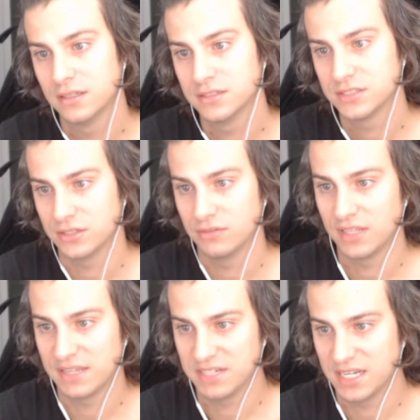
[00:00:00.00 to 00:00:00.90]
So you really
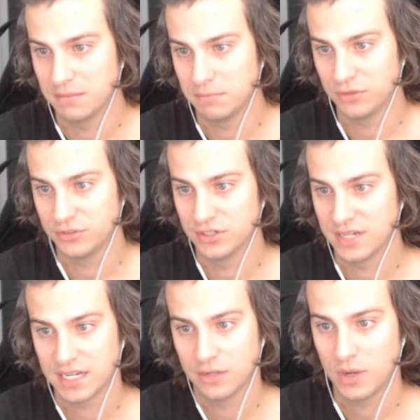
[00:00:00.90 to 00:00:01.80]
have to kind of build your
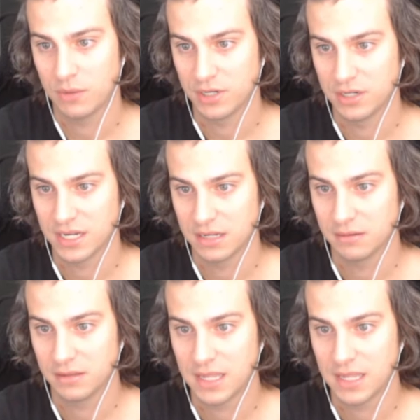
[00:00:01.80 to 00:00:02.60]
deck in a way where you kind of